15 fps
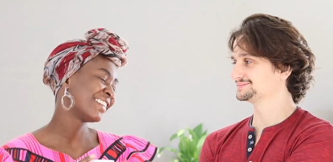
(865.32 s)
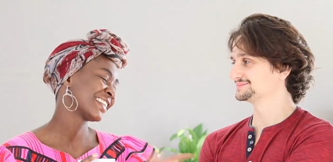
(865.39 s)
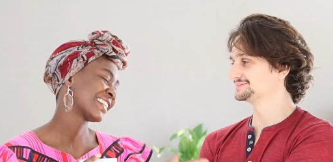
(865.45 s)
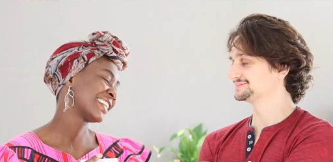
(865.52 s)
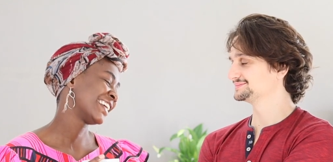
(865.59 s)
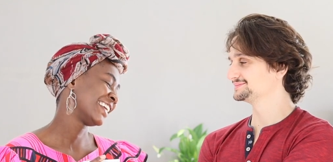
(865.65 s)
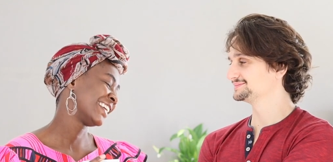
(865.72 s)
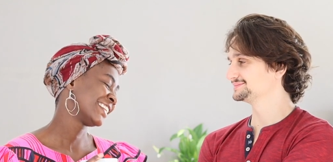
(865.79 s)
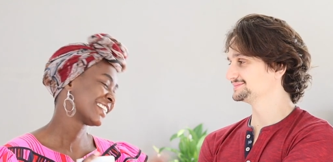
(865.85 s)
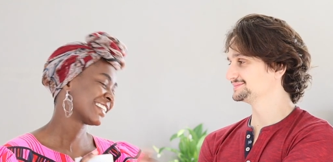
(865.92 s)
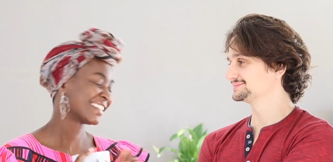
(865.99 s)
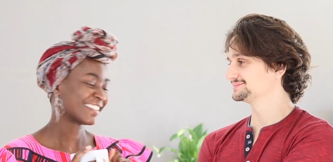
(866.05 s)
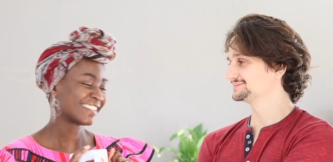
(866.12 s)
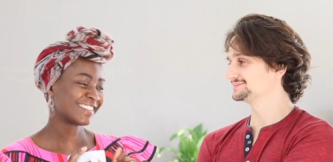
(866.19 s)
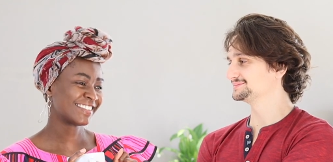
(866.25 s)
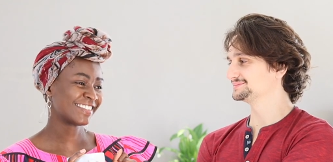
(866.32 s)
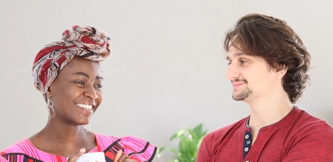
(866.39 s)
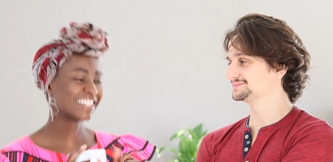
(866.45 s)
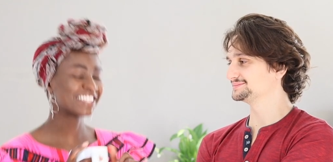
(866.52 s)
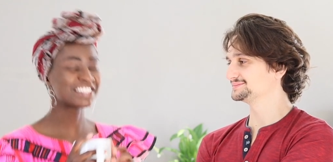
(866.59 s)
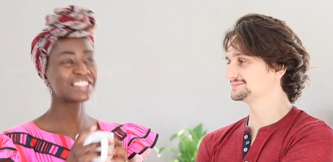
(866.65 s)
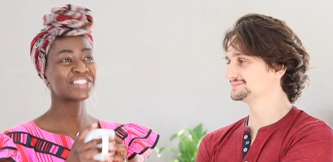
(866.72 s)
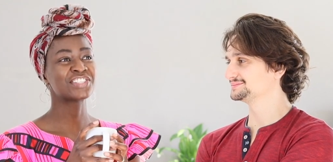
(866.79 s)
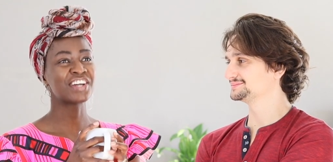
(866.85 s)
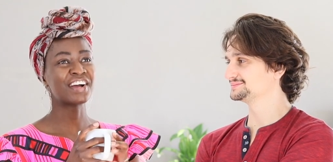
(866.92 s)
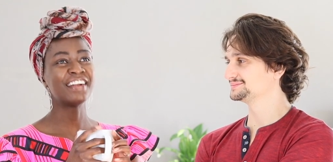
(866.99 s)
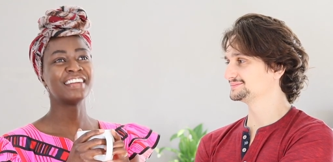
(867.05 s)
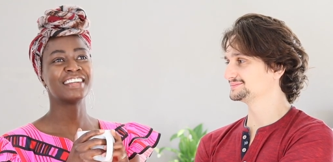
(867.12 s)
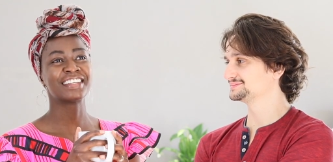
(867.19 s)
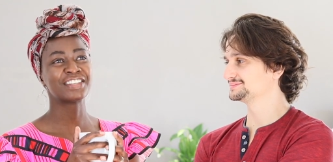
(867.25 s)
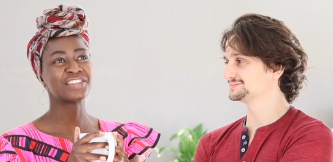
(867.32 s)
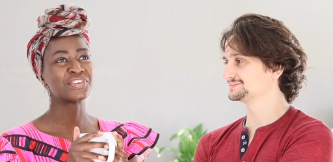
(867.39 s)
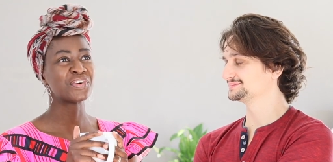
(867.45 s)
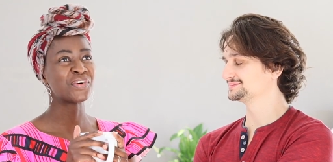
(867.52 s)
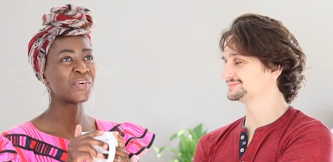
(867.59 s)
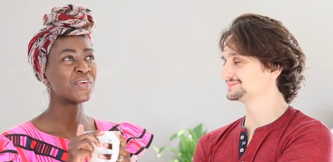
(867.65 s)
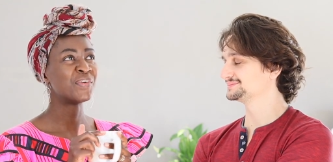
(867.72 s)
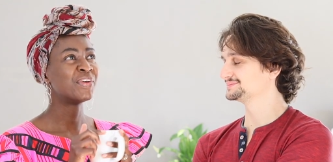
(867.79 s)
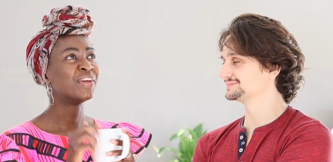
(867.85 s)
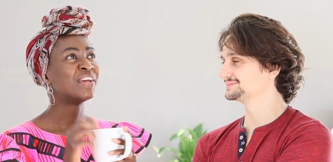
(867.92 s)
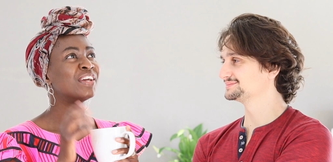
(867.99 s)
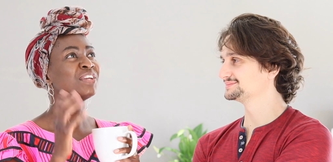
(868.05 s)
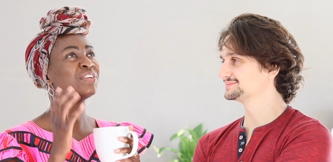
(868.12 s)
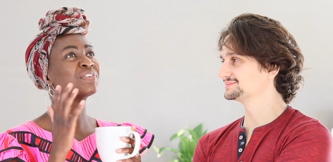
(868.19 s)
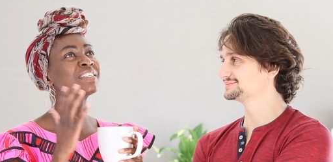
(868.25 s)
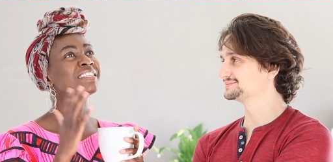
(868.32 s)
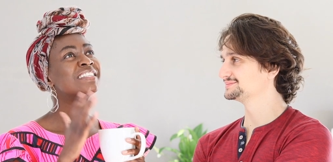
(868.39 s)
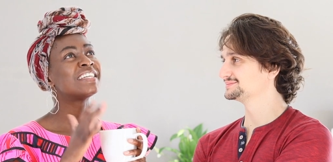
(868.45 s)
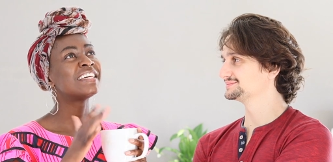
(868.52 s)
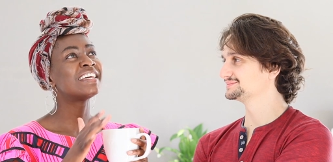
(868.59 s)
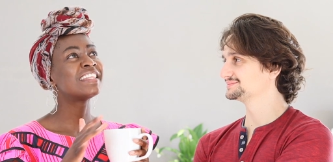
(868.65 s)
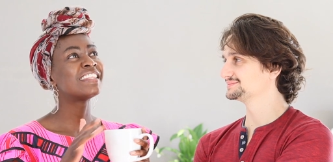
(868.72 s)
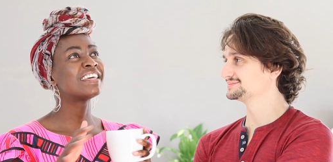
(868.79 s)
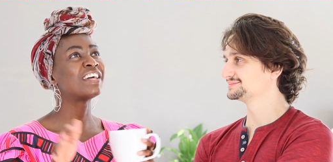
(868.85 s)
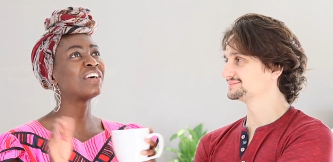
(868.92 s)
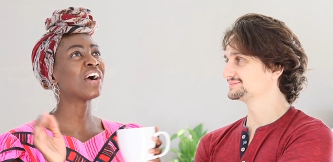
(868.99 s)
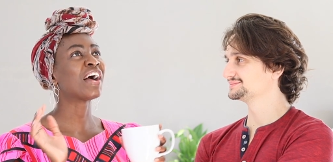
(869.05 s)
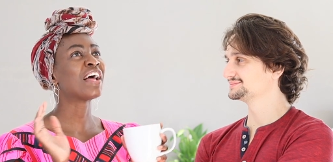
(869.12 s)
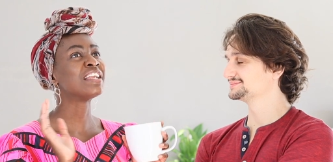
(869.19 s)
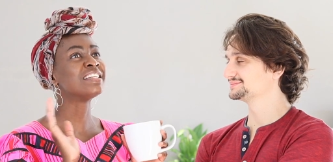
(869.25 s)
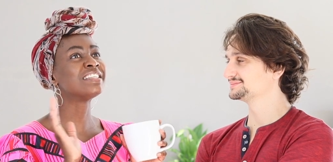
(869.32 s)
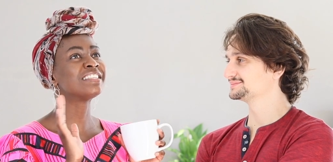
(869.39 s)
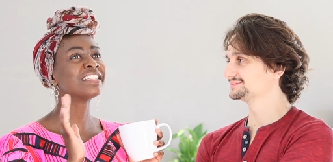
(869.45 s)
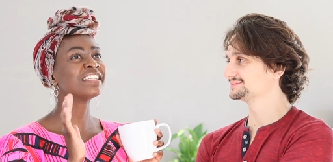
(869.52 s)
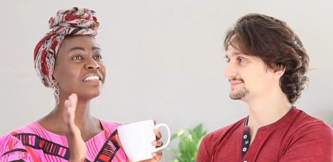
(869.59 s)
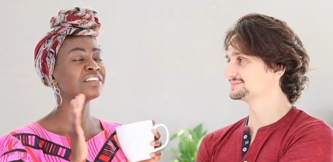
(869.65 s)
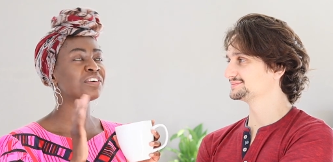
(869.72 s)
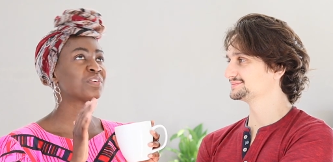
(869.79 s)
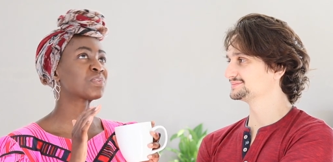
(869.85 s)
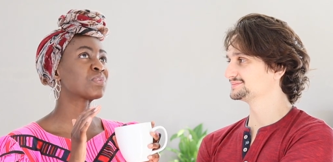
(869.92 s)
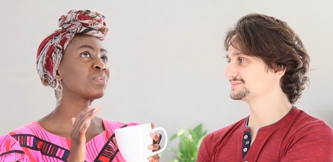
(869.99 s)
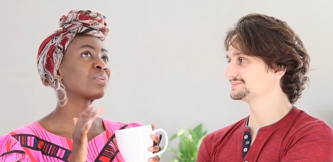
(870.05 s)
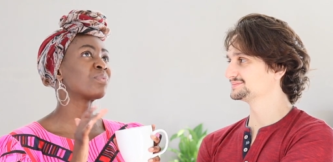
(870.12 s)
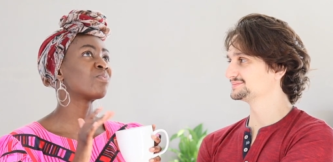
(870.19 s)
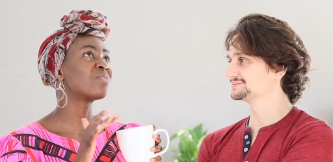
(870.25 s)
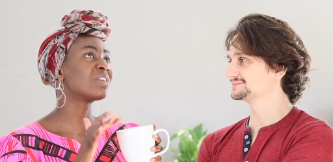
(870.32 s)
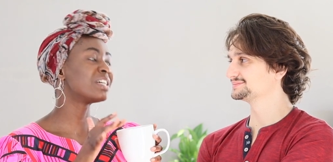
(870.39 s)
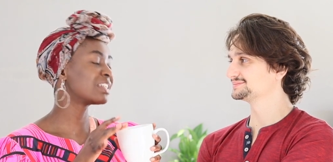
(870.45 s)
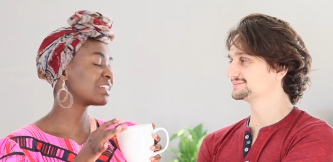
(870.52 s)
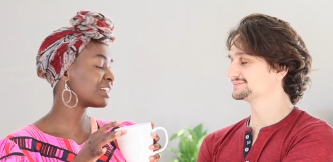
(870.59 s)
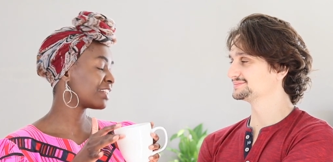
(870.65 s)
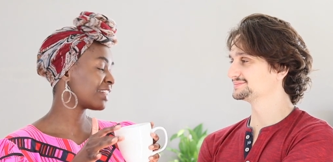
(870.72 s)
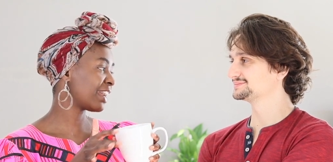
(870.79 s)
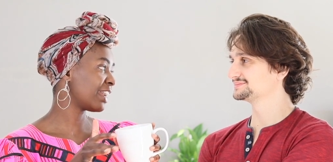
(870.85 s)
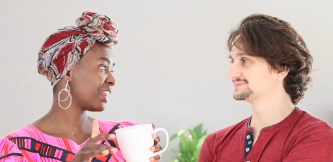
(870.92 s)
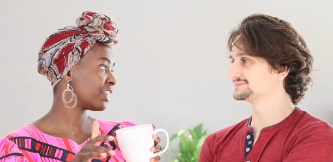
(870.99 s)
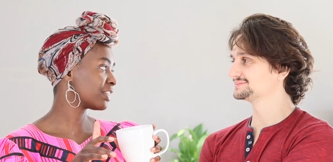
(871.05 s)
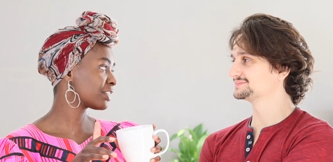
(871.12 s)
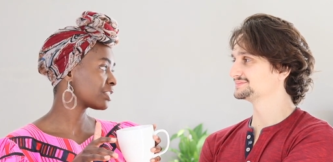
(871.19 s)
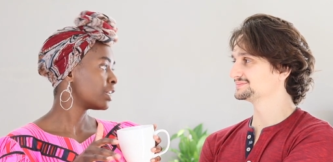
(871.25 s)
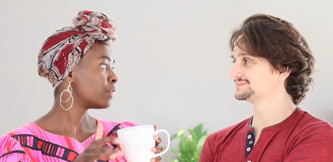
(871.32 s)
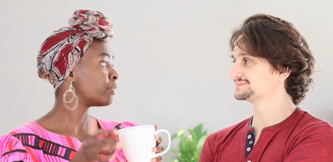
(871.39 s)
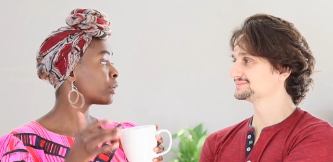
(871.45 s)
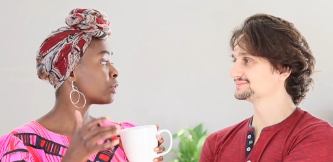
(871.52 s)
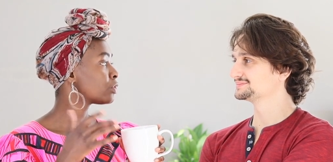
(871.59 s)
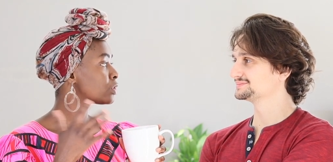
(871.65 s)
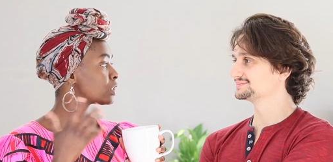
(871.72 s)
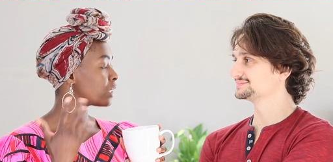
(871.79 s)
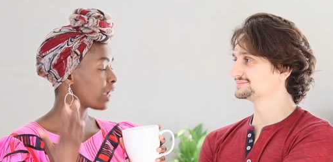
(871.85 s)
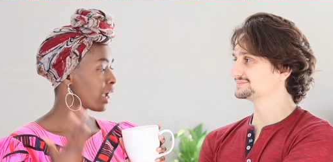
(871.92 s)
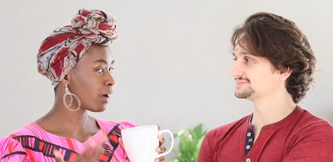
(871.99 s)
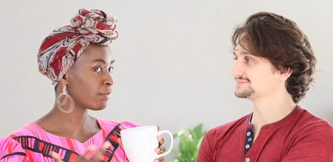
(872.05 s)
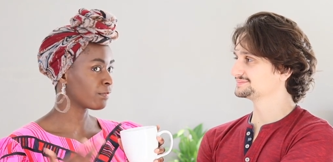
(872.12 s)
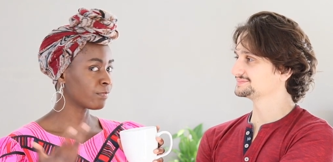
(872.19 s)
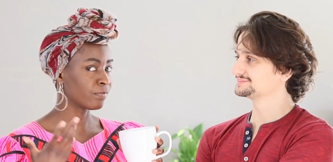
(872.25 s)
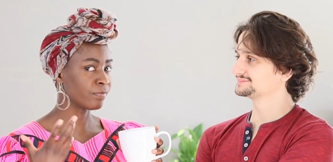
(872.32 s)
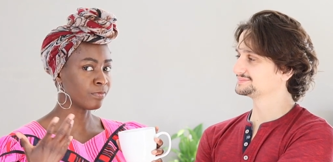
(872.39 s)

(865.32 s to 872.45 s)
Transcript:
Speaker 1: it was nice. Mm-hmm. As a child, you know, you stay there until also the wedding cakes because they have